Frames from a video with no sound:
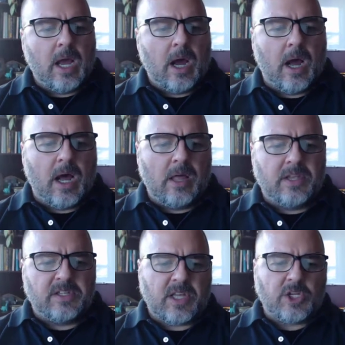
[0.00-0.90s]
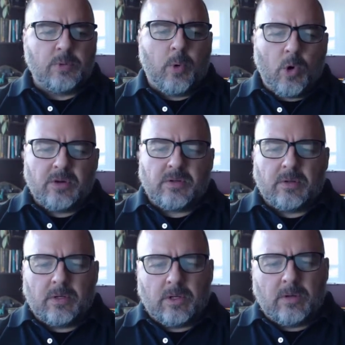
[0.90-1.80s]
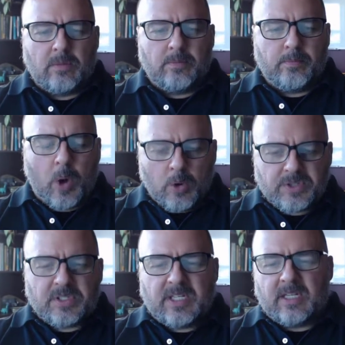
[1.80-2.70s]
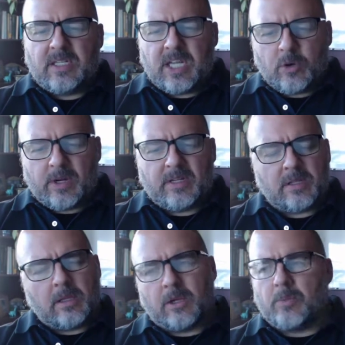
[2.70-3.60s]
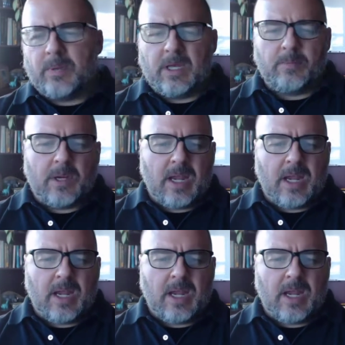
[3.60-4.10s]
The discussion posts did decrease a little bit,